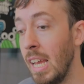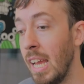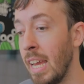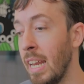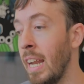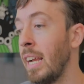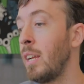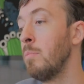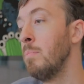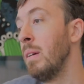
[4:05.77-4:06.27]
and
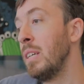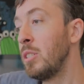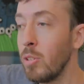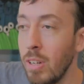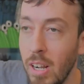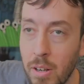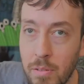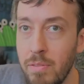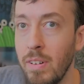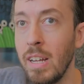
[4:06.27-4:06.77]
I could measure
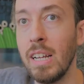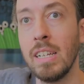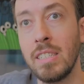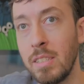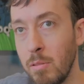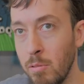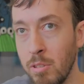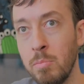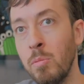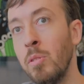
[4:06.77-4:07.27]
how fast
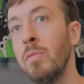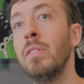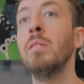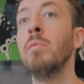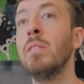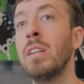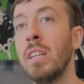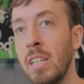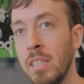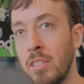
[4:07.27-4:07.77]
it was moving
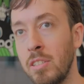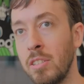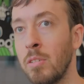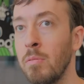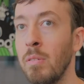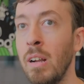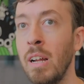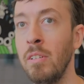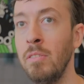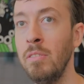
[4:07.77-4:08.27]
when it hits the
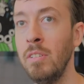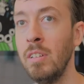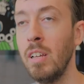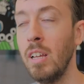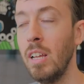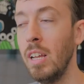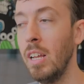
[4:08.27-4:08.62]
ground,